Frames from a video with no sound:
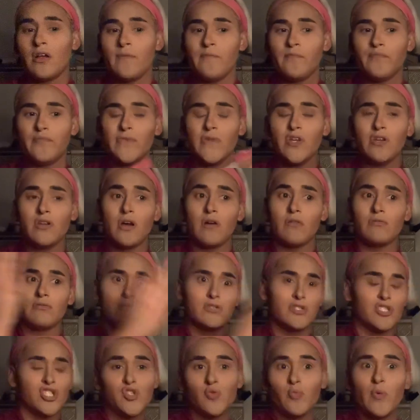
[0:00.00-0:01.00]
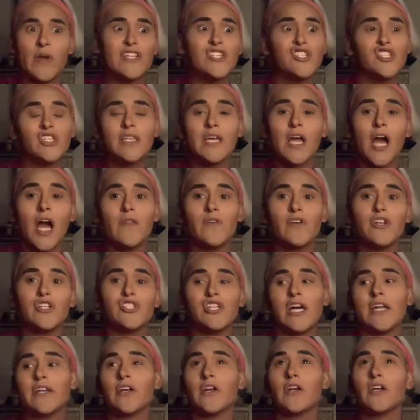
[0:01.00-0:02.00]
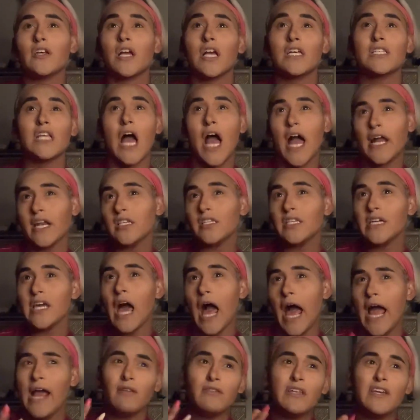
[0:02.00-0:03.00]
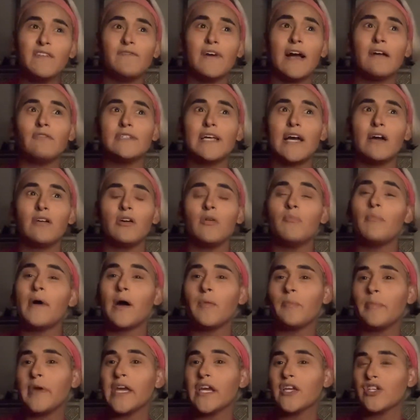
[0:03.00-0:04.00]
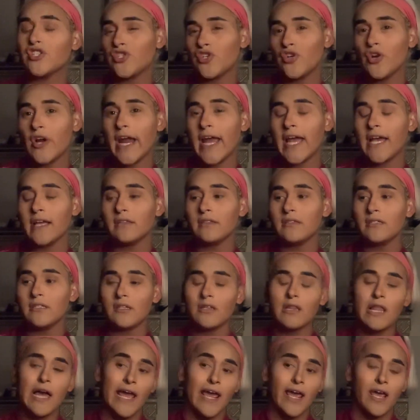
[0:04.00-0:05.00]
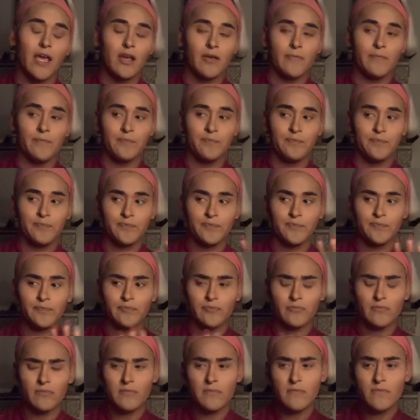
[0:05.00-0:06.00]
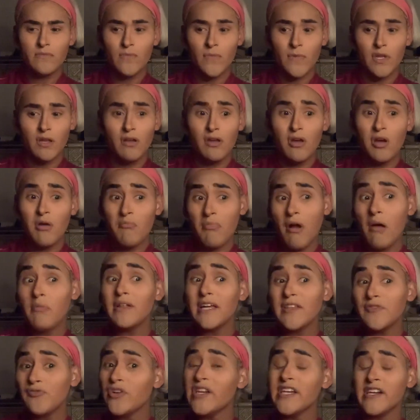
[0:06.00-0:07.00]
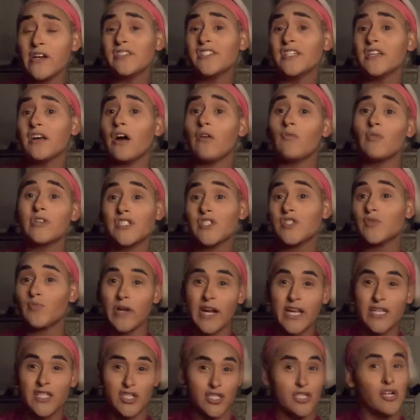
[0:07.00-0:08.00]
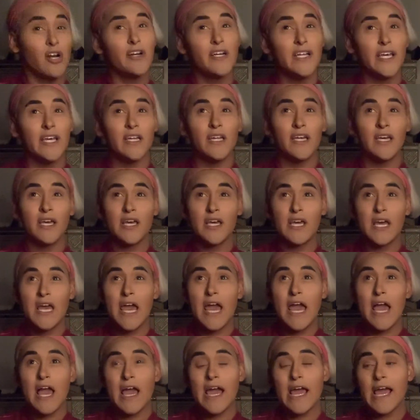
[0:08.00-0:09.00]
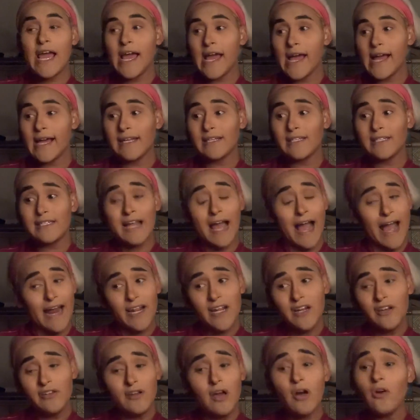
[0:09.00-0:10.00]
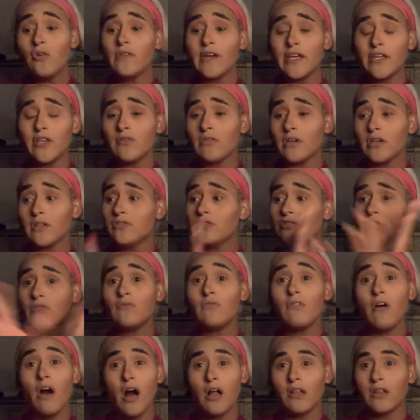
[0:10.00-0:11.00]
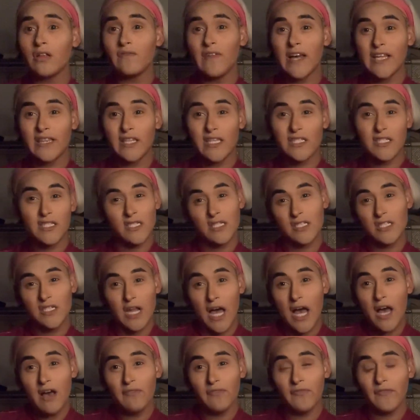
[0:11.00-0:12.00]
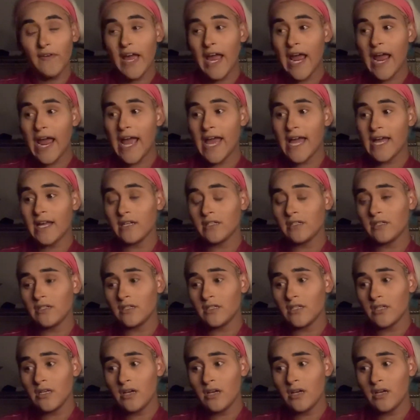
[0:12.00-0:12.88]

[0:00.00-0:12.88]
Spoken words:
you know, switch to the other gender. Because honestly, I only found out about being trans like probably 3 years ago, which is when I started. And I didn't know that you could do all of like this stuff. And,